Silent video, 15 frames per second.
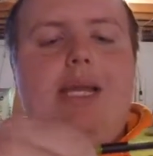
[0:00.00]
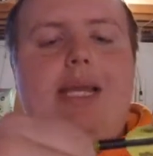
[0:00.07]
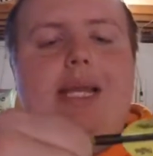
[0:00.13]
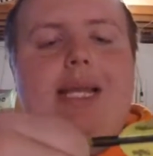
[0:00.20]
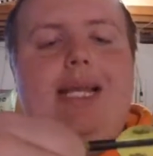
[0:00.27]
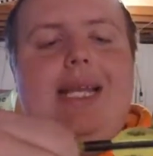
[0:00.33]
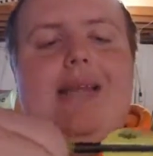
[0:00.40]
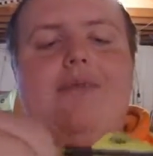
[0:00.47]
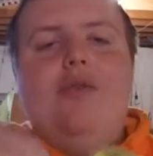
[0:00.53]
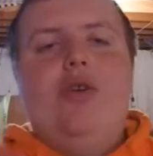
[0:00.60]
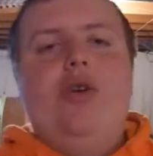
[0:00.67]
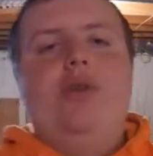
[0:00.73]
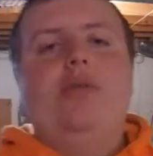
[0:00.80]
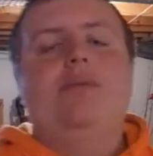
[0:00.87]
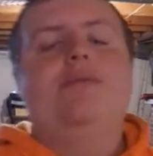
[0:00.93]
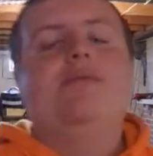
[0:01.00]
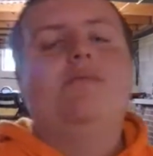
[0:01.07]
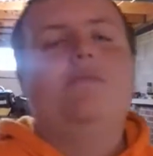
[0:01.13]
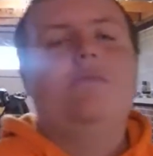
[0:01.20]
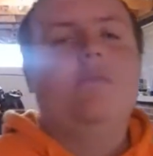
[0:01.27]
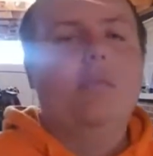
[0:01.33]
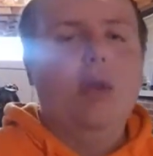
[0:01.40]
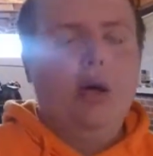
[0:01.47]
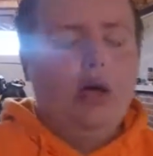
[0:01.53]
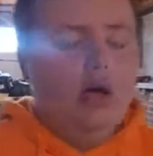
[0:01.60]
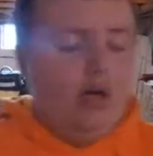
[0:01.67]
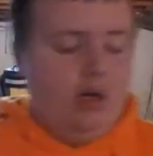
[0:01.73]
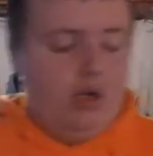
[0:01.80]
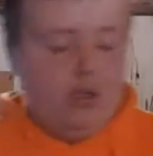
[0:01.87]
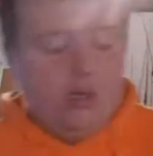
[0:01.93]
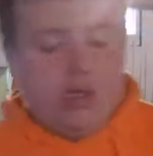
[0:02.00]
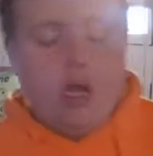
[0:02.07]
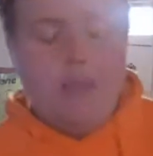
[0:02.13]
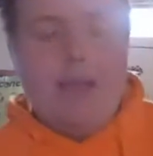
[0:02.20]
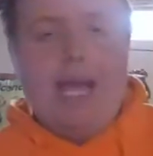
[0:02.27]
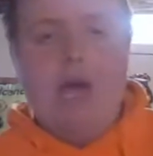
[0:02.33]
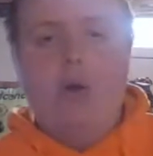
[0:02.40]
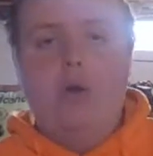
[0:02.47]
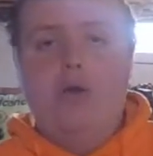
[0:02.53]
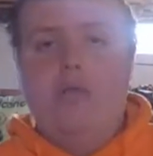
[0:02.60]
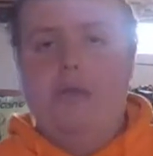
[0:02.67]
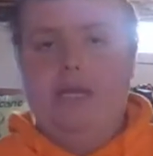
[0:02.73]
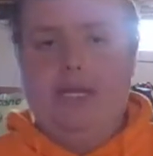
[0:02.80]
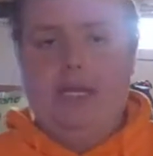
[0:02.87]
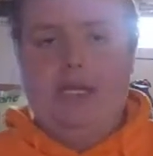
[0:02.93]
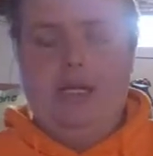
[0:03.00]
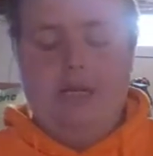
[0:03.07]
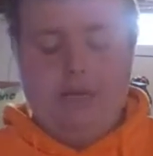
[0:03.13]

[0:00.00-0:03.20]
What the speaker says: they never come out of the